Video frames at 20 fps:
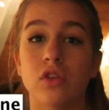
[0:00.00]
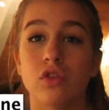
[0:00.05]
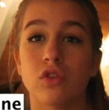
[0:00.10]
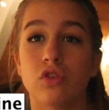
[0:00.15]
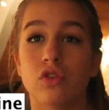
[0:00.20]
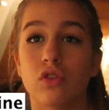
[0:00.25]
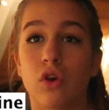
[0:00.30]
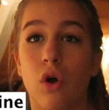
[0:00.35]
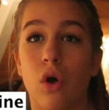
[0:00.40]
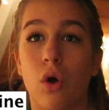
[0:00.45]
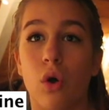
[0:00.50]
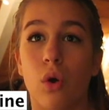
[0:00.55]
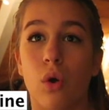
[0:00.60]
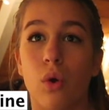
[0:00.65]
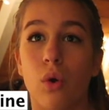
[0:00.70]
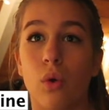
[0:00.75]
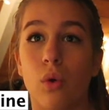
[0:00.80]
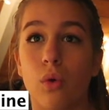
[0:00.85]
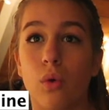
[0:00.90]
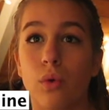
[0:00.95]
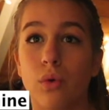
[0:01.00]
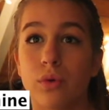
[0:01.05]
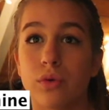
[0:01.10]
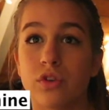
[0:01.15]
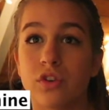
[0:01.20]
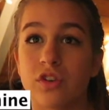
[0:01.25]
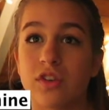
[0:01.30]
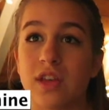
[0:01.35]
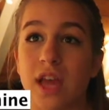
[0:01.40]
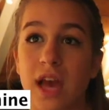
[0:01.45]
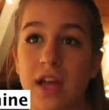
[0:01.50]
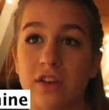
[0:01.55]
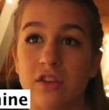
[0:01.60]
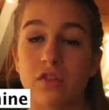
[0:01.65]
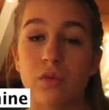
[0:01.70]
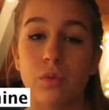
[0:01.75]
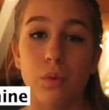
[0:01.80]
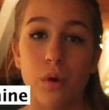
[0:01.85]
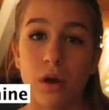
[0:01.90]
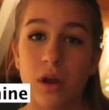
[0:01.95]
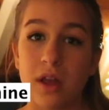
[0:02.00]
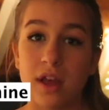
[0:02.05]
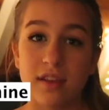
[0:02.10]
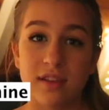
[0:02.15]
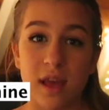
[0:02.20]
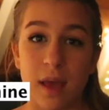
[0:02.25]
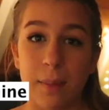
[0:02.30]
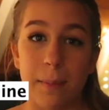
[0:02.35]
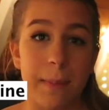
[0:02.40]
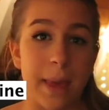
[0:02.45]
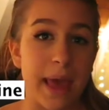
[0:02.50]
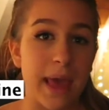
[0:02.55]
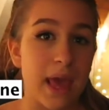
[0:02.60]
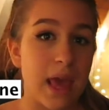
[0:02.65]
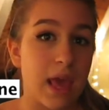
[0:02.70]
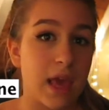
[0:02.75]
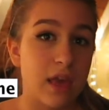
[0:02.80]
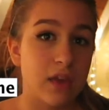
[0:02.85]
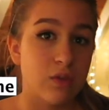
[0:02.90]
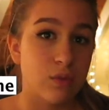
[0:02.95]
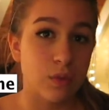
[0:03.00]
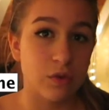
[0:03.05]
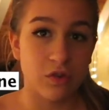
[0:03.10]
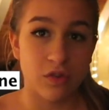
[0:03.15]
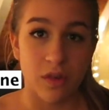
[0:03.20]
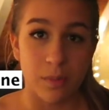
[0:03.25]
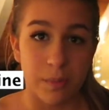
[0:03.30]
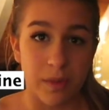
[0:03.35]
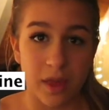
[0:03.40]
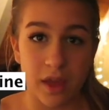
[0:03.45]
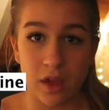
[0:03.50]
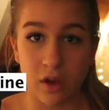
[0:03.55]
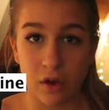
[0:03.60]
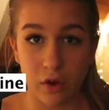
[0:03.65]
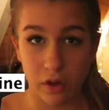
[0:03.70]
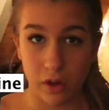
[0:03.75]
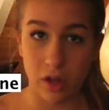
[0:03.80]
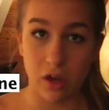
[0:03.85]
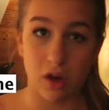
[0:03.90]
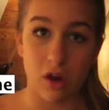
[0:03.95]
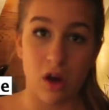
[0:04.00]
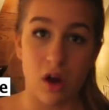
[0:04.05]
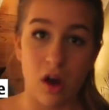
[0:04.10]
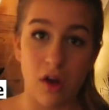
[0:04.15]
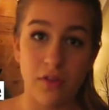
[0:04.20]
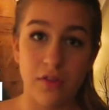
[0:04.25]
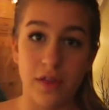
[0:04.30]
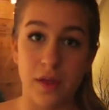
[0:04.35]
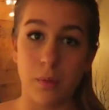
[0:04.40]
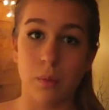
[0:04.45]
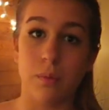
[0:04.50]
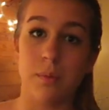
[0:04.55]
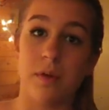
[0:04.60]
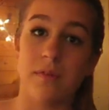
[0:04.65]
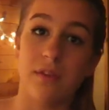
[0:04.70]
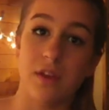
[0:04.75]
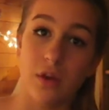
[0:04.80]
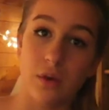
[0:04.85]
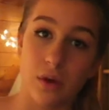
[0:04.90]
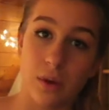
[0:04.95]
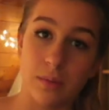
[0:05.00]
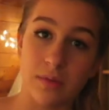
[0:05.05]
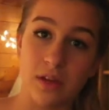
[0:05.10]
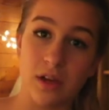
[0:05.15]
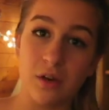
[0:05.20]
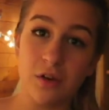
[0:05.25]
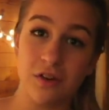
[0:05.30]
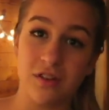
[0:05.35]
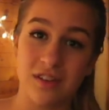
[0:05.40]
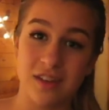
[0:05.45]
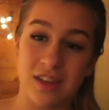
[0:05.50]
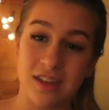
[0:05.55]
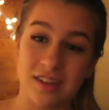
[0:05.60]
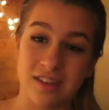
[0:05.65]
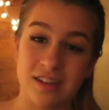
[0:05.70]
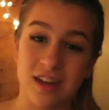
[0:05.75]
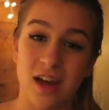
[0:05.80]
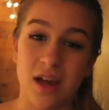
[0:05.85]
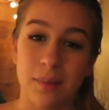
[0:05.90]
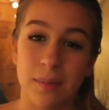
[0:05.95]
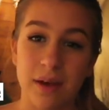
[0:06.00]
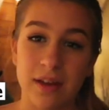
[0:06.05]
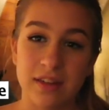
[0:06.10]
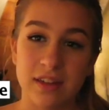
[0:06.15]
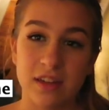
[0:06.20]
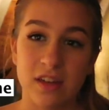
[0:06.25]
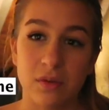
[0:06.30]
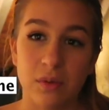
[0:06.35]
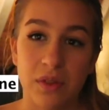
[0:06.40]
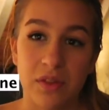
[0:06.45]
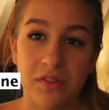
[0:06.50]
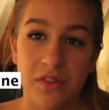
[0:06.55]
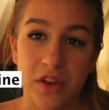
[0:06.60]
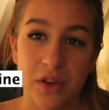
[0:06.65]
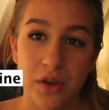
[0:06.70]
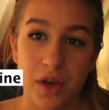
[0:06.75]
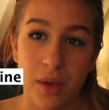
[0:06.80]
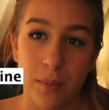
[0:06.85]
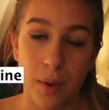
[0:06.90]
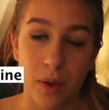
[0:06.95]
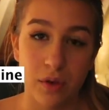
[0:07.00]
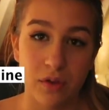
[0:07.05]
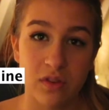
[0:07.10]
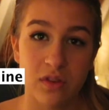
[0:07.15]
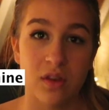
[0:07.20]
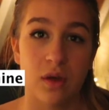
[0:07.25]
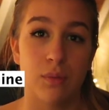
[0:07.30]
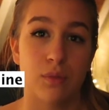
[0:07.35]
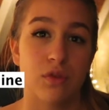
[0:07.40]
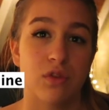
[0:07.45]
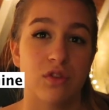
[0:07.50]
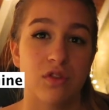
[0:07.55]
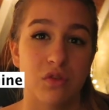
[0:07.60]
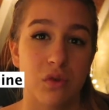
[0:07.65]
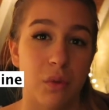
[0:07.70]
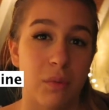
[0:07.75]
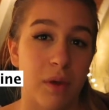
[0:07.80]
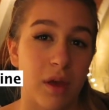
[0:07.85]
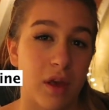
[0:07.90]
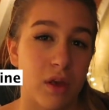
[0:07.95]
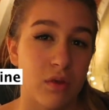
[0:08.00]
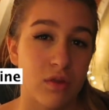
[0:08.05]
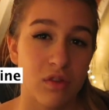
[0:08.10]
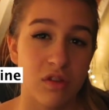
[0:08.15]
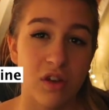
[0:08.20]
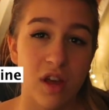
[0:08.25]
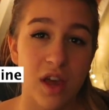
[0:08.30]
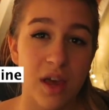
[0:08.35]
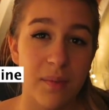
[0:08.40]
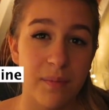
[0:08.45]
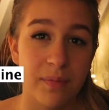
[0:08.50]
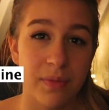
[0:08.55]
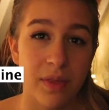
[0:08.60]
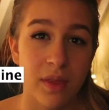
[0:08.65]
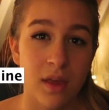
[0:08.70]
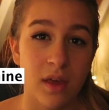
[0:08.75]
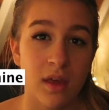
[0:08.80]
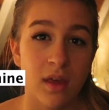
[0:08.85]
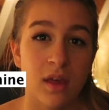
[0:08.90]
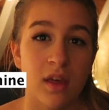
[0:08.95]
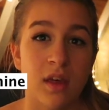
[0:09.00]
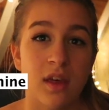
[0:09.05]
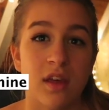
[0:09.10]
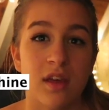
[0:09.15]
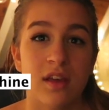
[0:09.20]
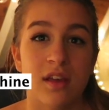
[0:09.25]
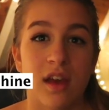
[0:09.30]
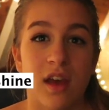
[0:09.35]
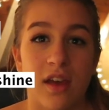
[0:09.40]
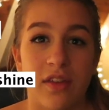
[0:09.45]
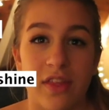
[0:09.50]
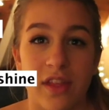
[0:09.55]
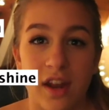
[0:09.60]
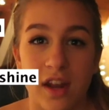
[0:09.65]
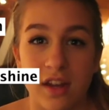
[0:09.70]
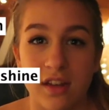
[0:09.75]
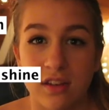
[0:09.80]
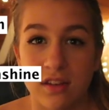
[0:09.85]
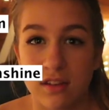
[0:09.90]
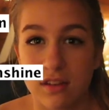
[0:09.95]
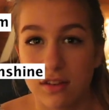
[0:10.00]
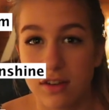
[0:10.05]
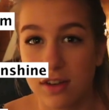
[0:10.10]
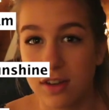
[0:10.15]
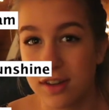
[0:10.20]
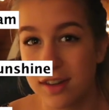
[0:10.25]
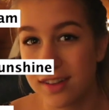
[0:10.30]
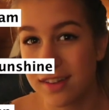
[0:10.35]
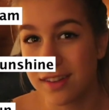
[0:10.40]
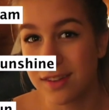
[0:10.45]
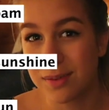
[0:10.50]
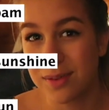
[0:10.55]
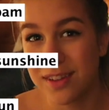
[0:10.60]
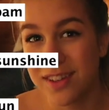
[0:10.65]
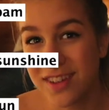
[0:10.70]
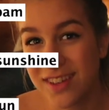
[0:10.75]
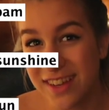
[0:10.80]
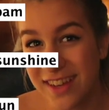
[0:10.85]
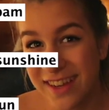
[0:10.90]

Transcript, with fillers: So just, yeah, just a warning, because I may switch them like earlier on than when my video comes out. Because last time I did it when the video came out, someone stole my username. And then I couldn't switch